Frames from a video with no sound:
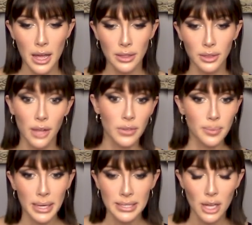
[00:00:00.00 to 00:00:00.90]
and loving
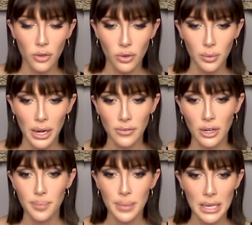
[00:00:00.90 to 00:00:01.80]
myself or whatever
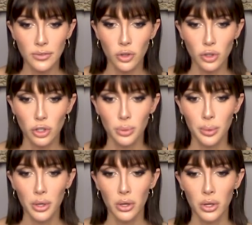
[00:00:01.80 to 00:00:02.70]
and being
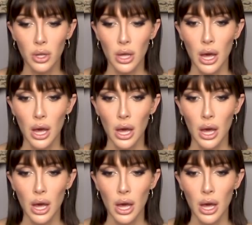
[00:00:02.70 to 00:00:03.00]
vulnerable.